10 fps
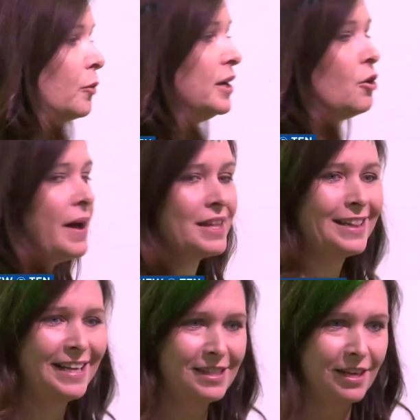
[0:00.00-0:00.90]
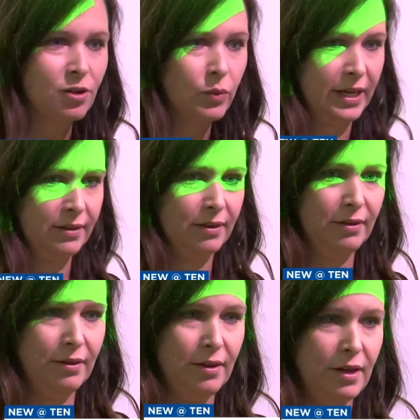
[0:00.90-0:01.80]
what do we know about the length and the width?
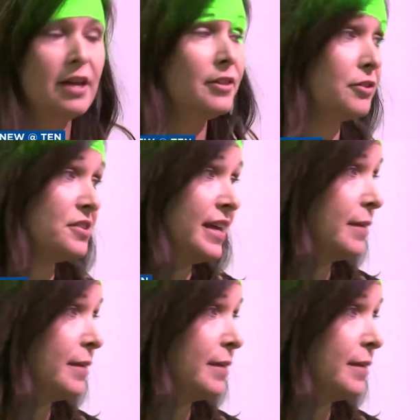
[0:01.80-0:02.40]
They're the same. They're, They're the